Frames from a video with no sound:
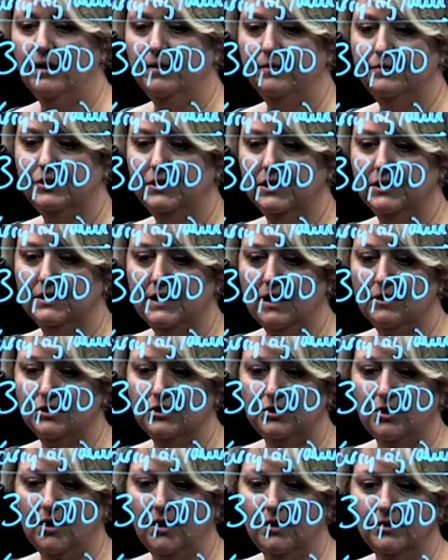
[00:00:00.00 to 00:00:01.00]
of
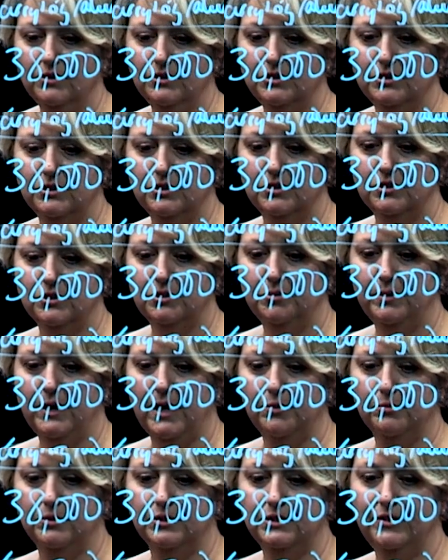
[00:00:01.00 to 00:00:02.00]
$6,000. So we
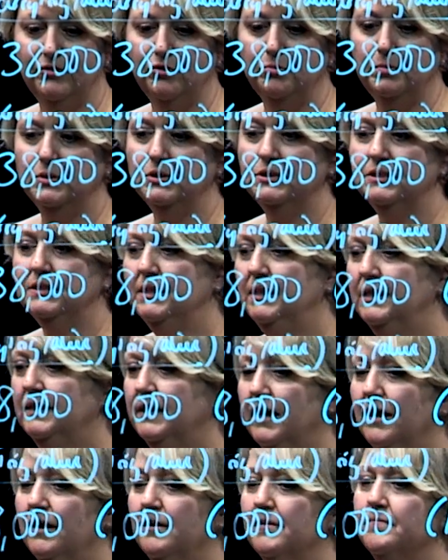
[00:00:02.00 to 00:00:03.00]
had a receivable sitting
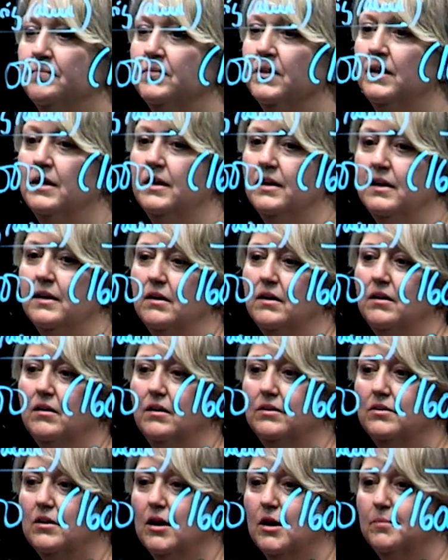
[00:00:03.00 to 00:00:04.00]
there
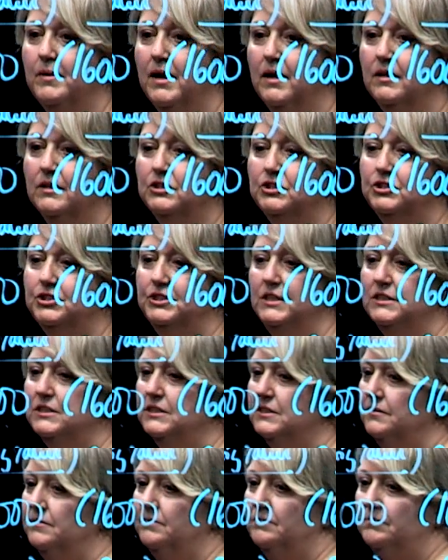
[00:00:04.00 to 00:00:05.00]
on our balance
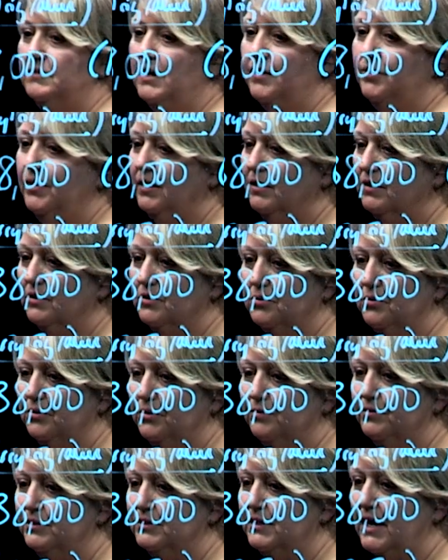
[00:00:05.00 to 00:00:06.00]
sheet. Nothing
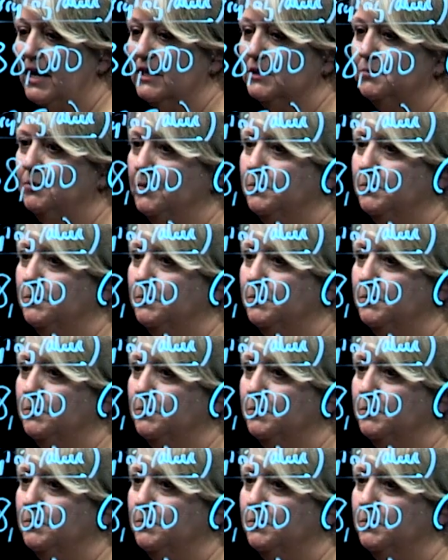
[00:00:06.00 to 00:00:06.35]
accrued for tax